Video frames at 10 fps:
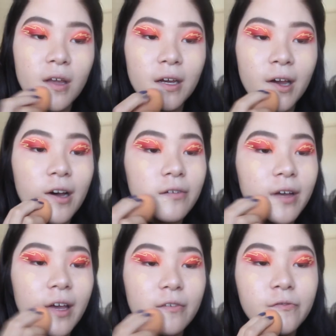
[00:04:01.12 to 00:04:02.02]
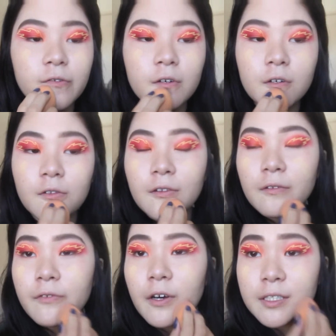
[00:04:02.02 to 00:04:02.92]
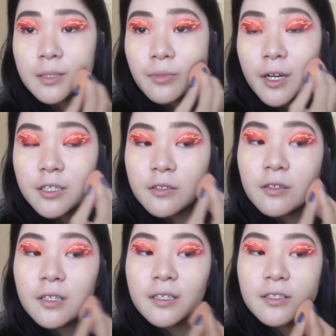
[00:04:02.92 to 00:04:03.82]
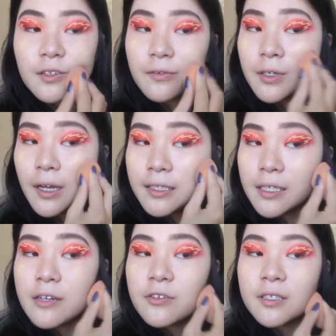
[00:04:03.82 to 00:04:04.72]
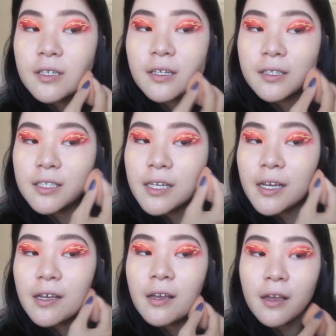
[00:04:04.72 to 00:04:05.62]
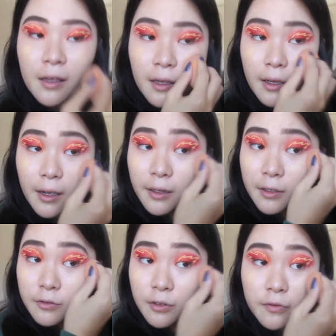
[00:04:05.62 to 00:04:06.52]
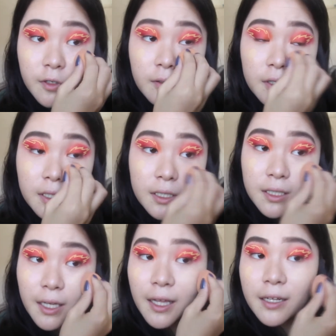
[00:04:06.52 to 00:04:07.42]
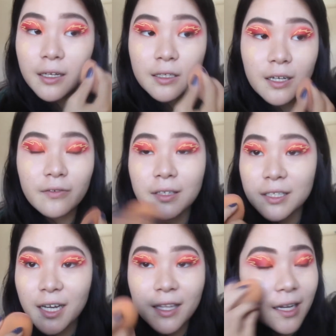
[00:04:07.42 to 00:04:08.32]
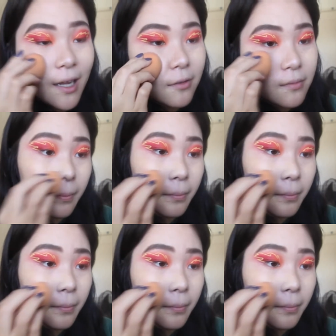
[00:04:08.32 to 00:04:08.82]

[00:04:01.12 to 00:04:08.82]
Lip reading: And I have a full first impression on this, so if you guys are interested in seeing a little review on this, then definitely check that out.